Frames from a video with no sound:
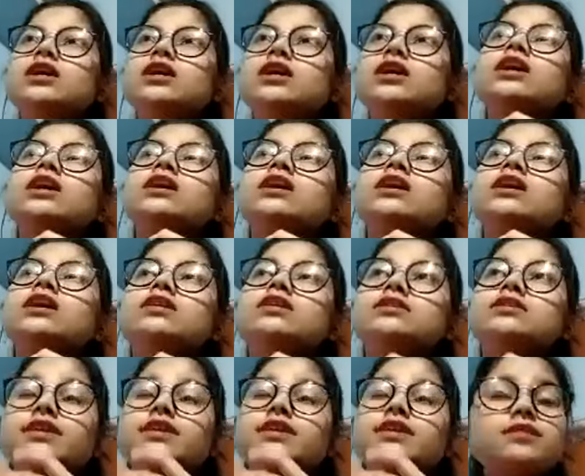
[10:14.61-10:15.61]

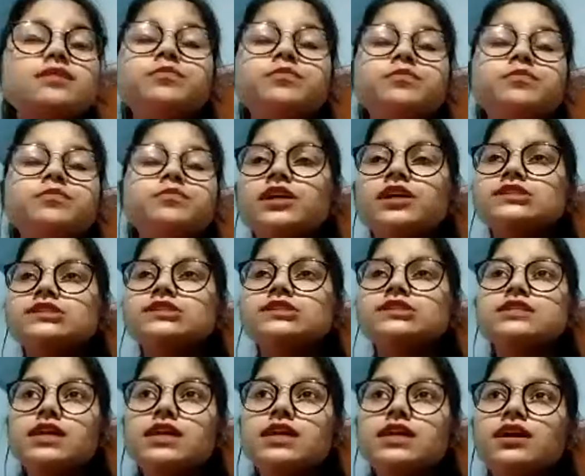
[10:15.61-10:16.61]
There, Prakash sir
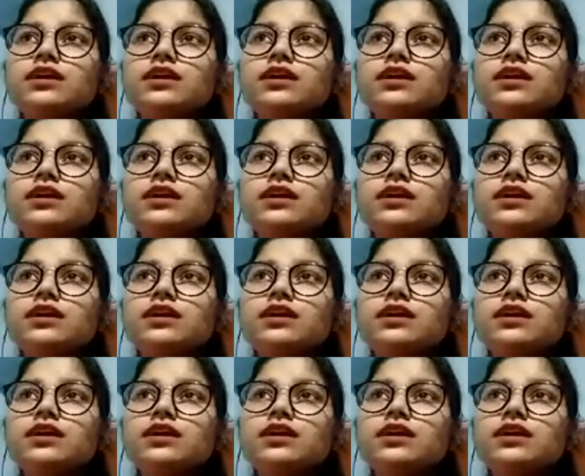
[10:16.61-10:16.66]
shared